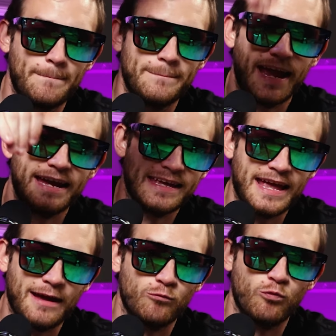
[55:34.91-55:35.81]
make
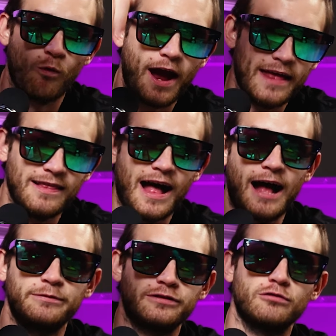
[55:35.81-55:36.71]
it Red
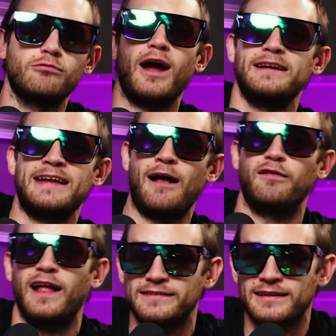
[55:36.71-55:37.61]
Lobster right now.
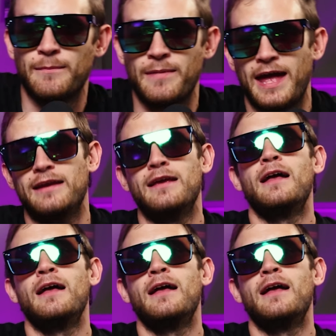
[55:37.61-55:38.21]
Let's commit.